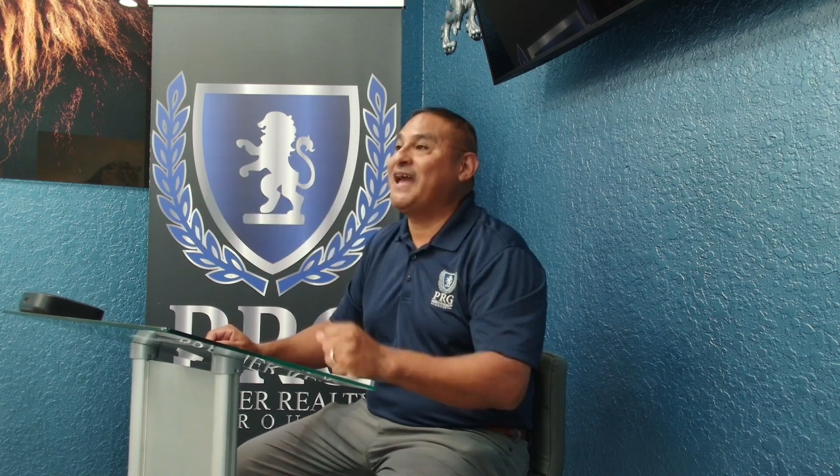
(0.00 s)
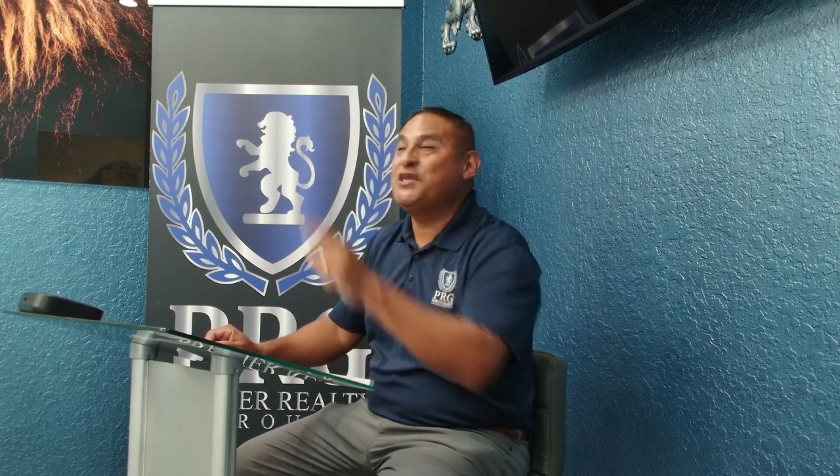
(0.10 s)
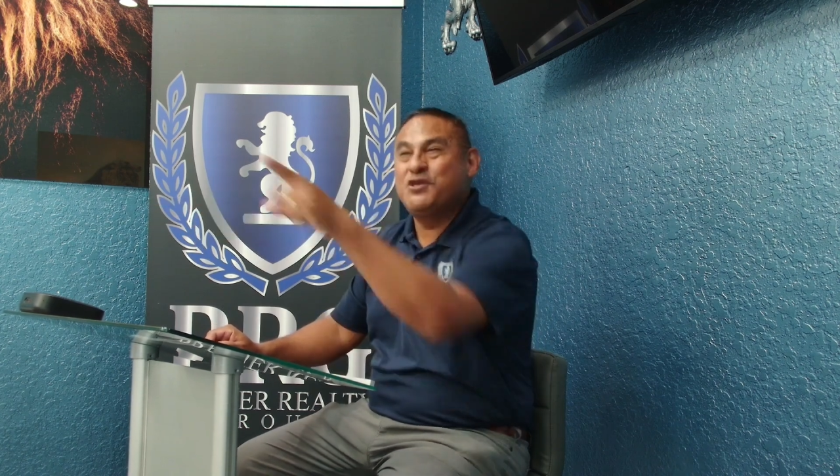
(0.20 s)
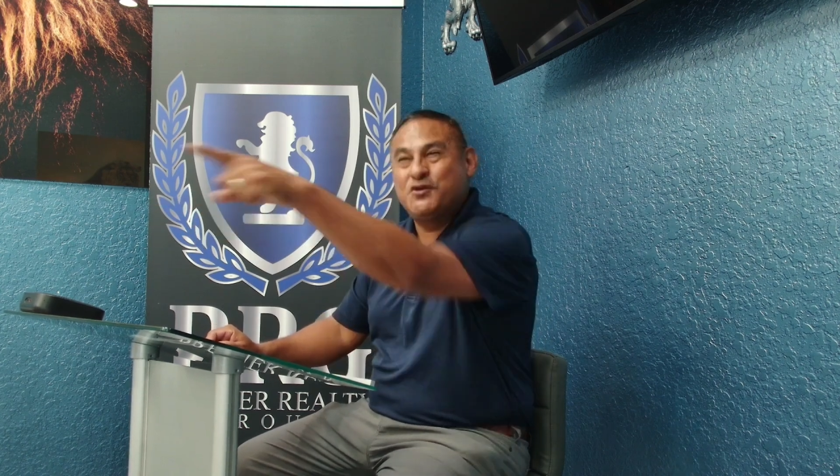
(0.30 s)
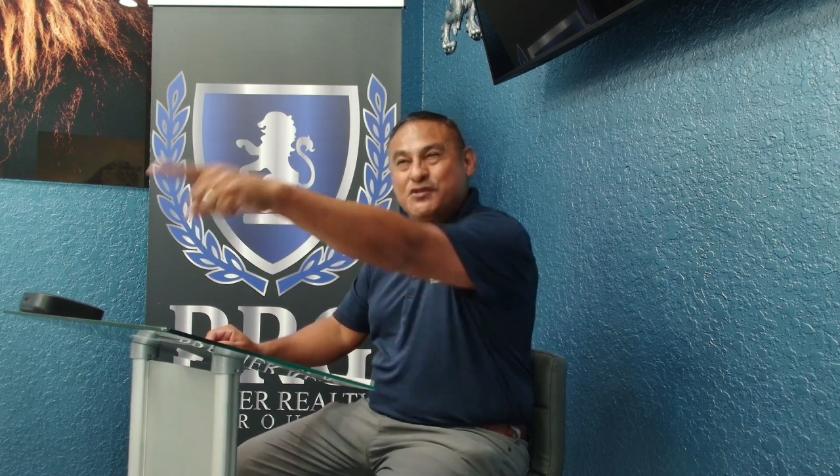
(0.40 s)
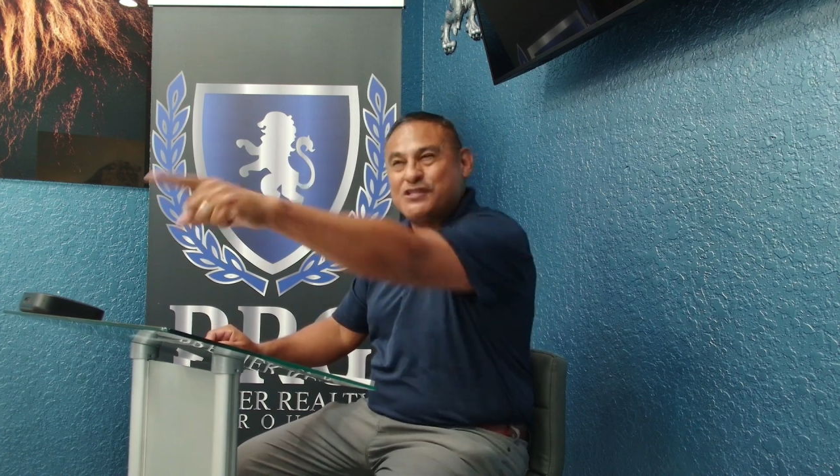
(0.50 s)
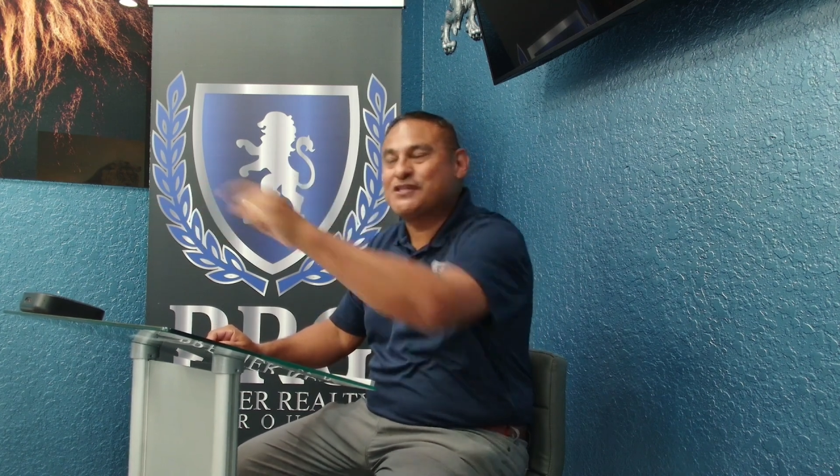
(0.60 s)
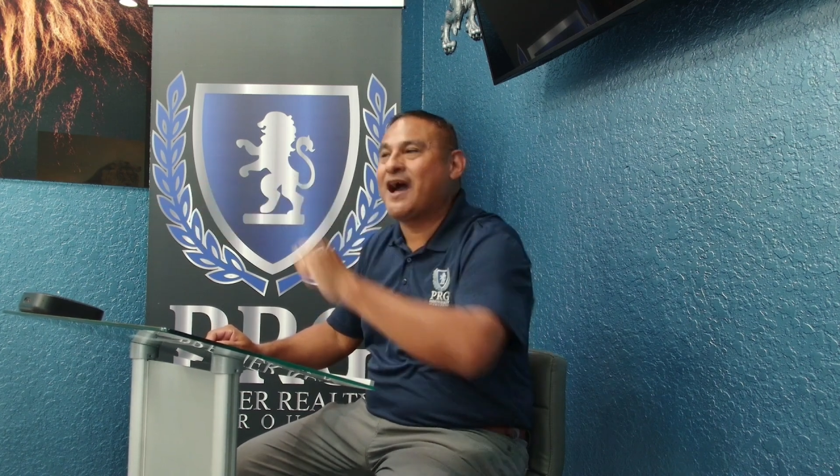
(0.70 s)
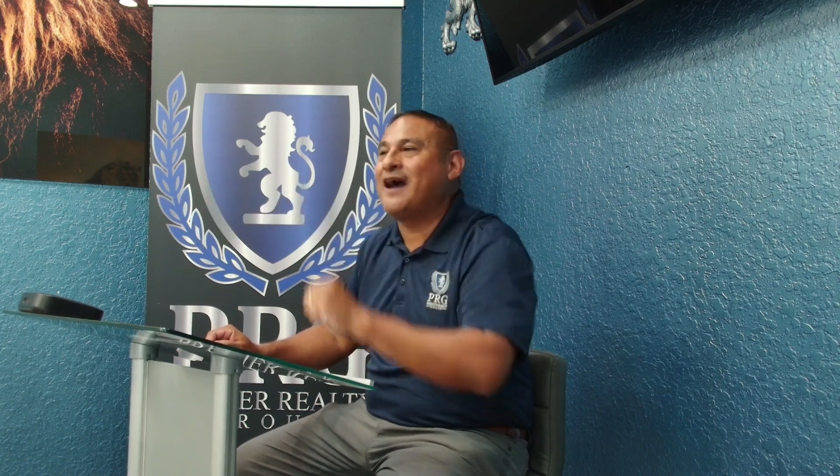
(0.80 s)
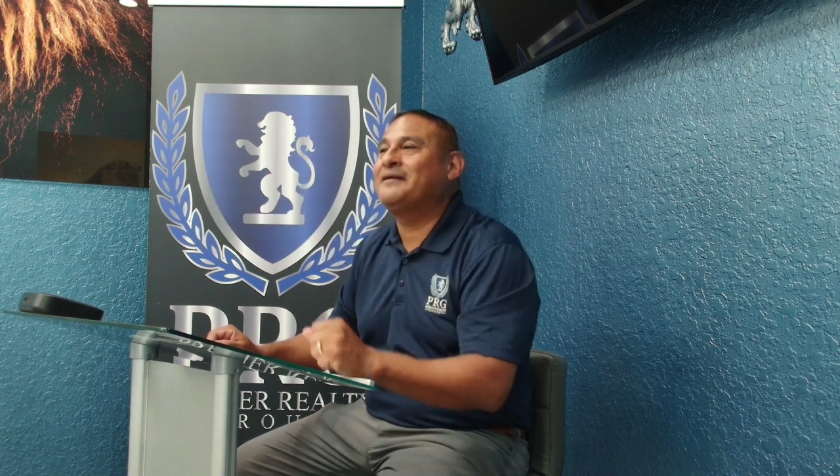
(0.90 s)
And you
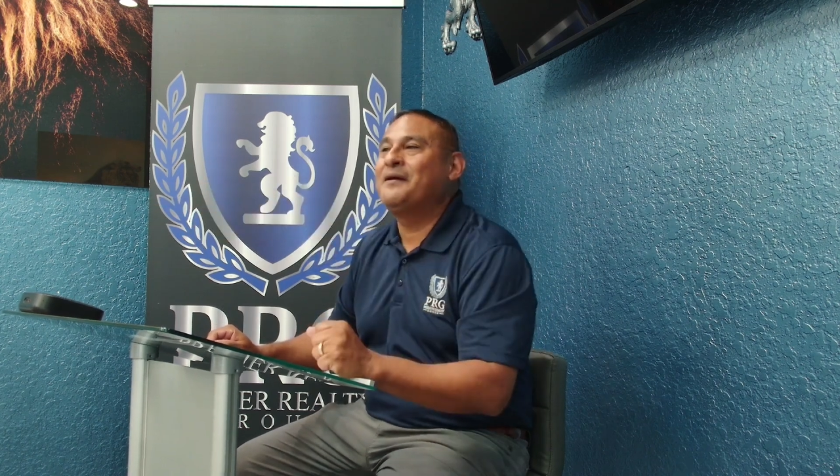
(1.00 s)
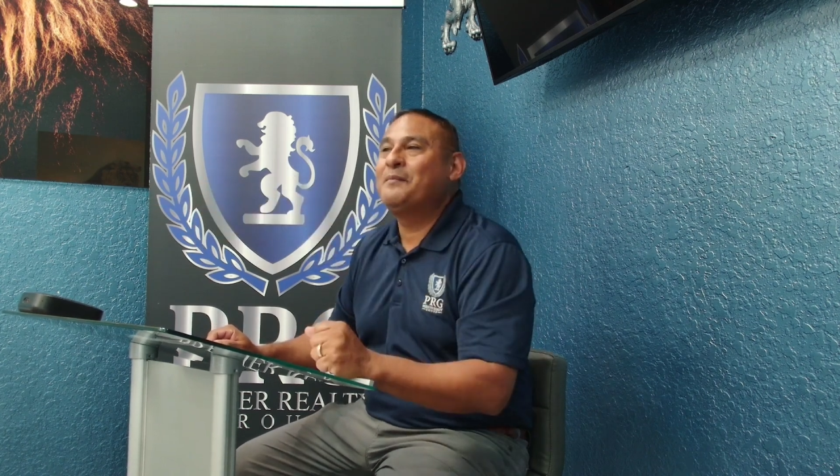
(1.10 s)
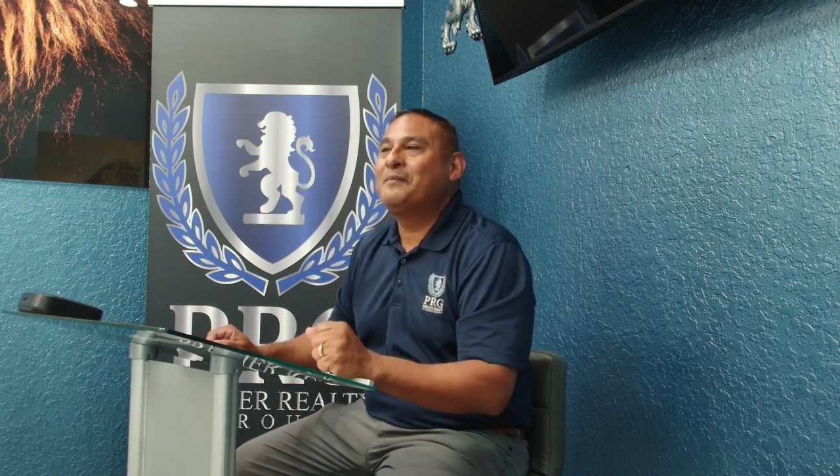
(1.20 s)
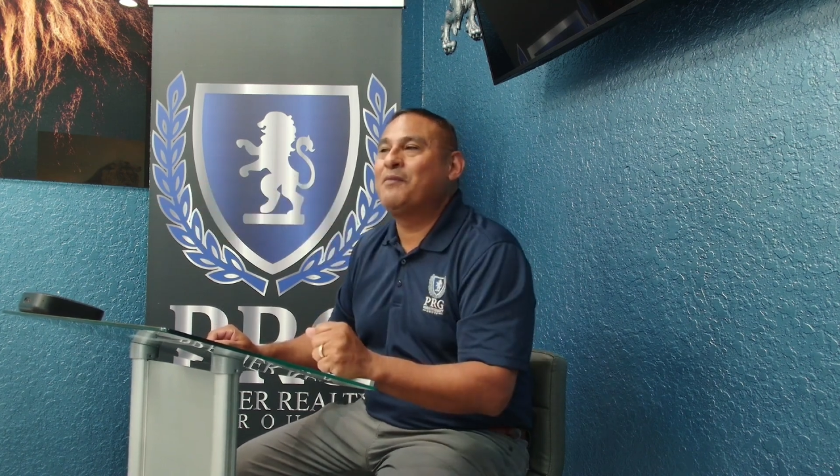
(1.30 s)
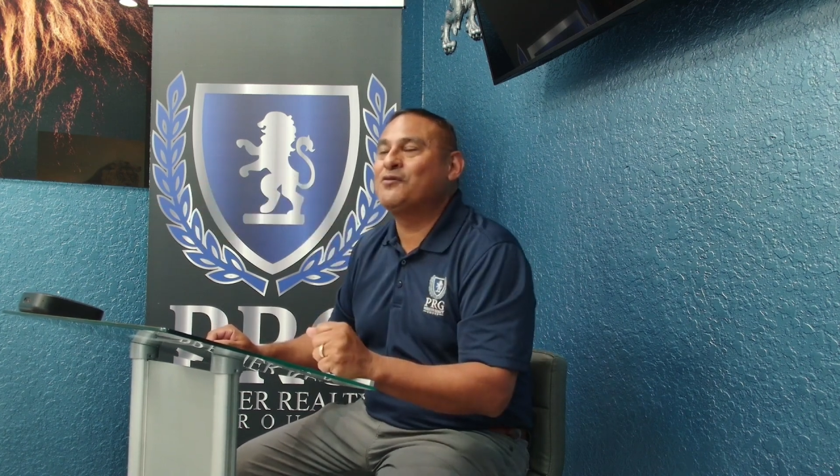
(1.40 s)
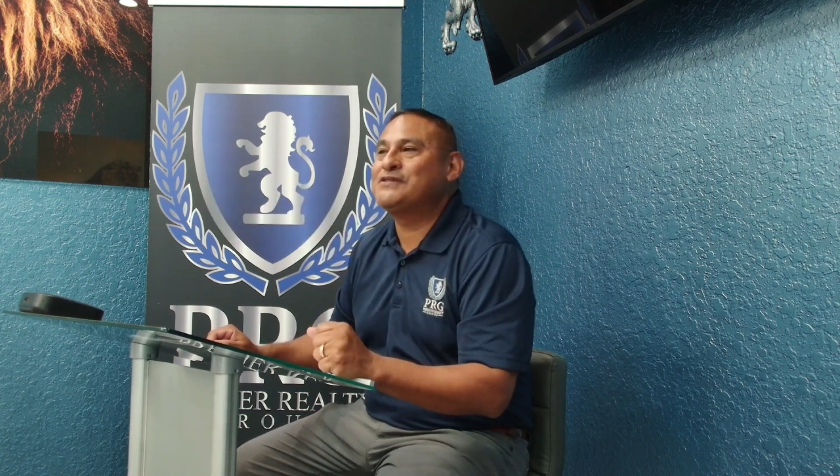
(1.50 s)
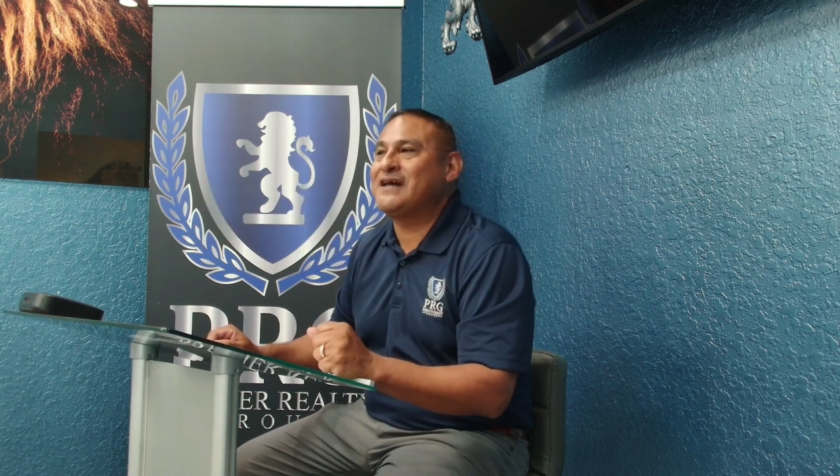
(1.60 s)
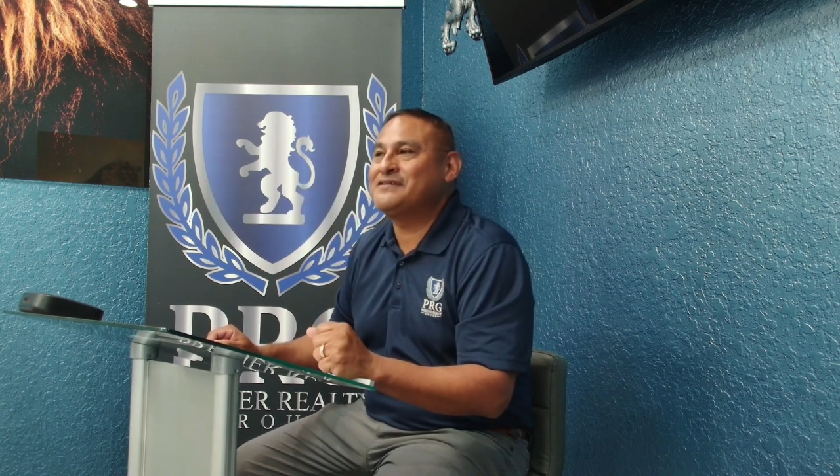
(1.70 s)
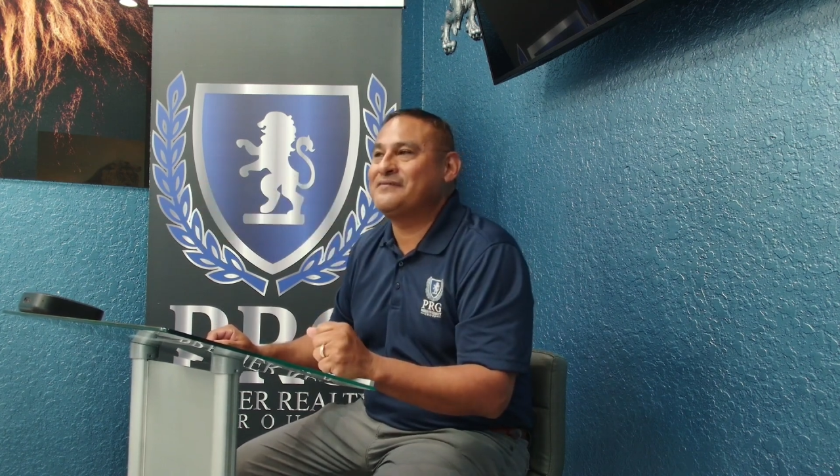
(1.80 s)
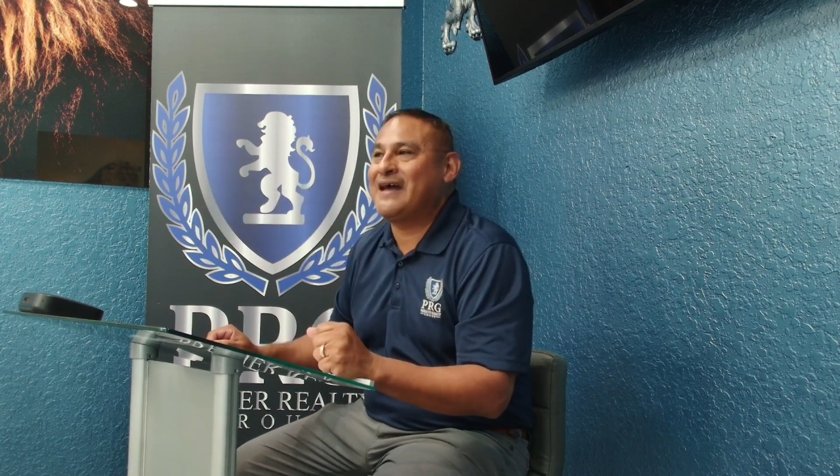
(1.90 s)
just got both
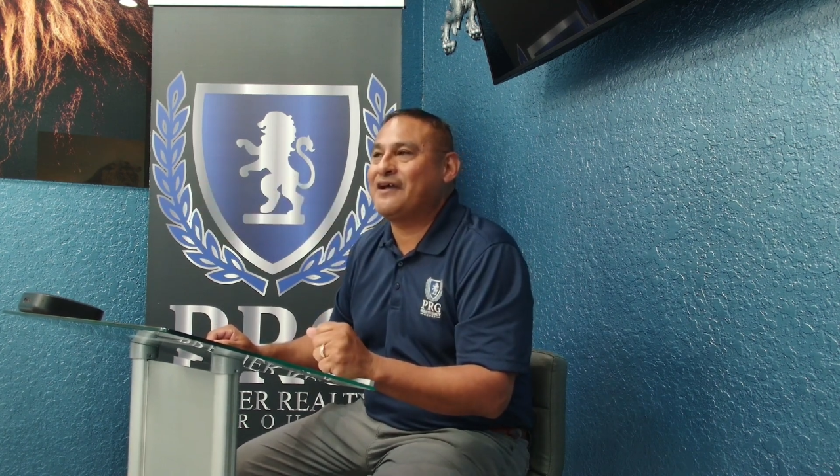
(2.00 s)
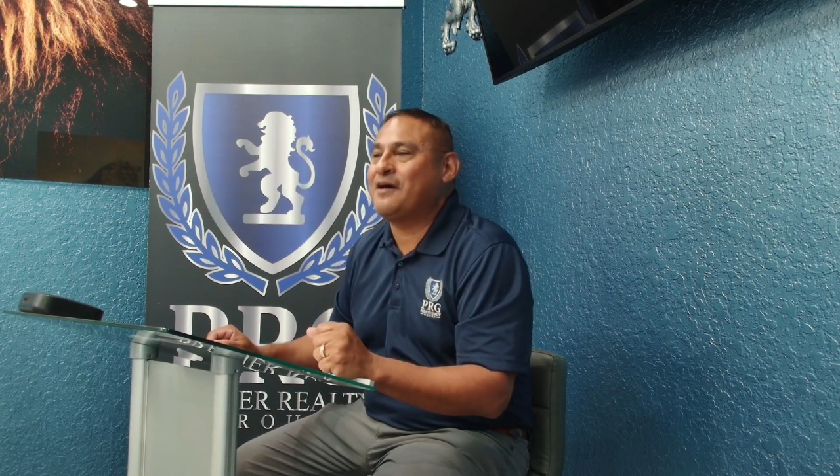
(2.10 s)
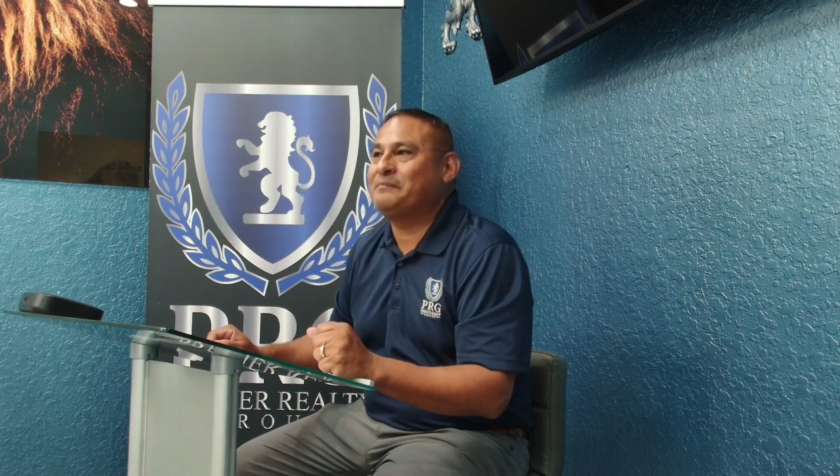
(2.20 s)
sides of that